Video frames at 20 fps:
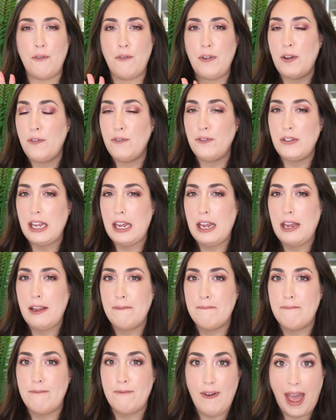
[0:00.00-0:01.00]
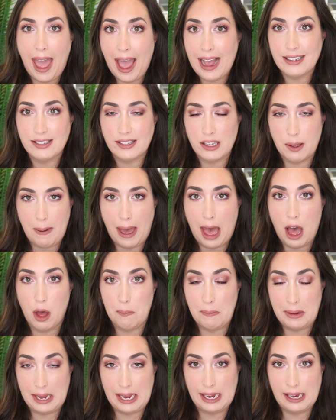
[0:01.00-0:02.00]
50 facts
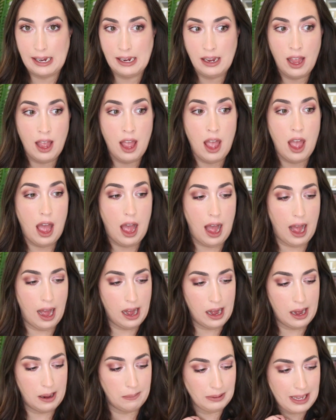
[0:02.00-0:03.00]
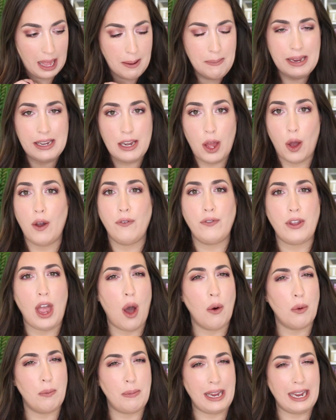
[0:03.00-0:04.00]
about me. Um, let me know if
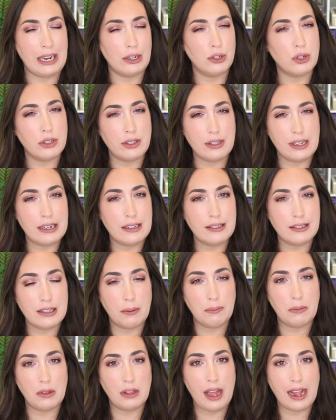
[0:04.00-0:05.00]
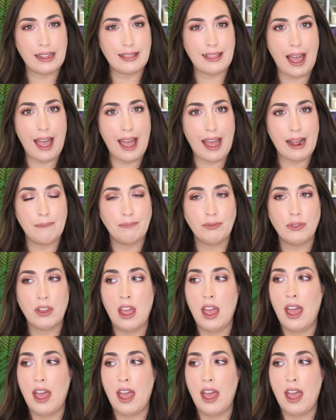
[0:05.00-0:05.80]
y'all would be interested in something like that.